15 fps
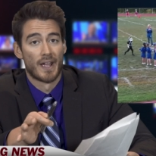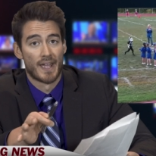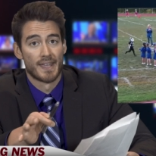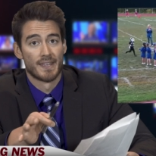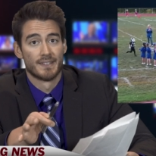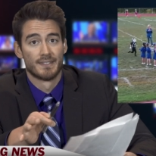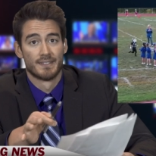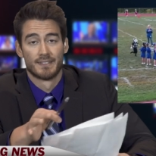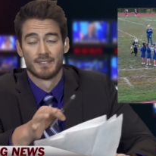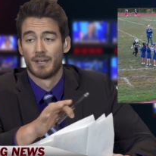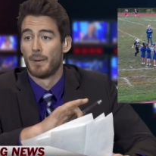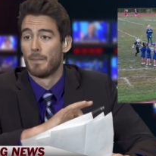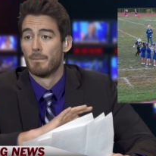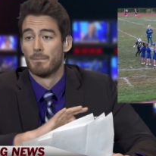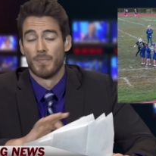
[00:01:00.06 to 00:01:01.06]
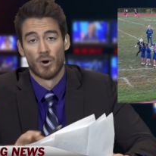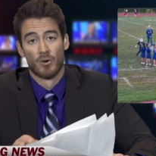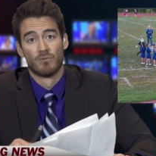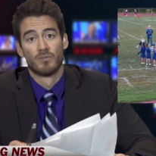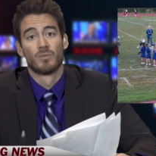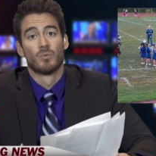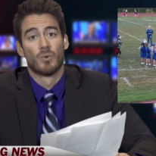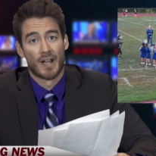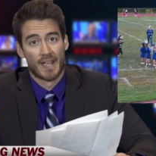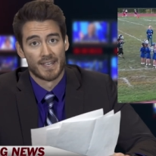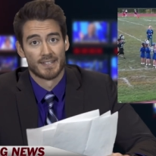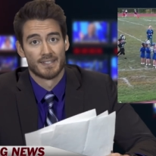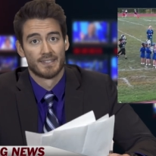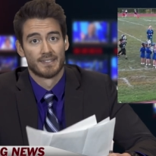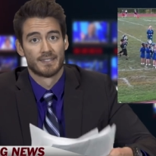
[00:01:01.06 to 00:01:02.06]
ways, both
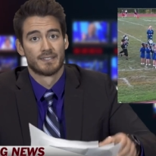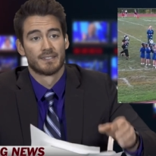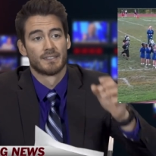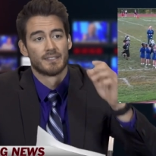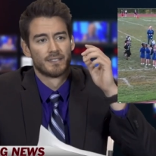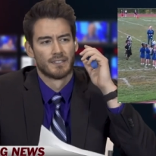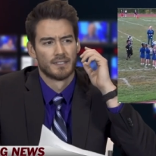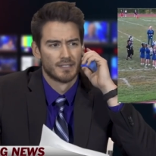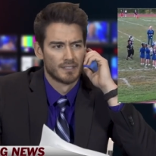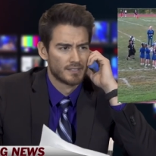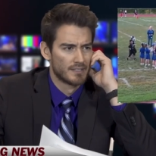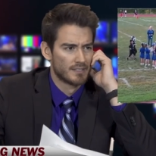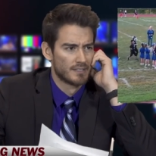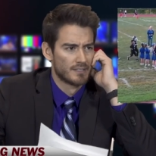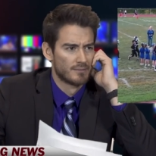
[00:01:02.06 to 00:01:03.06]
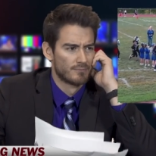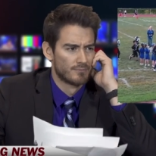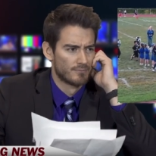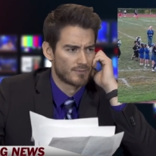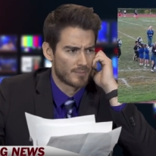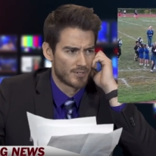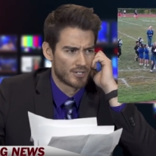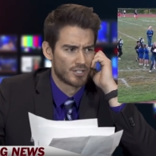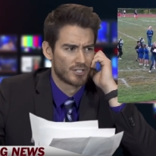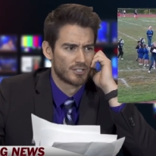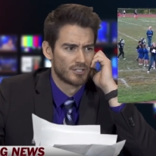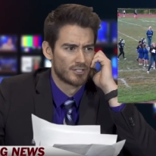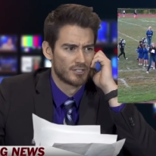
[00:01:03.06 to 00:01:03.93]
ways. Rubber?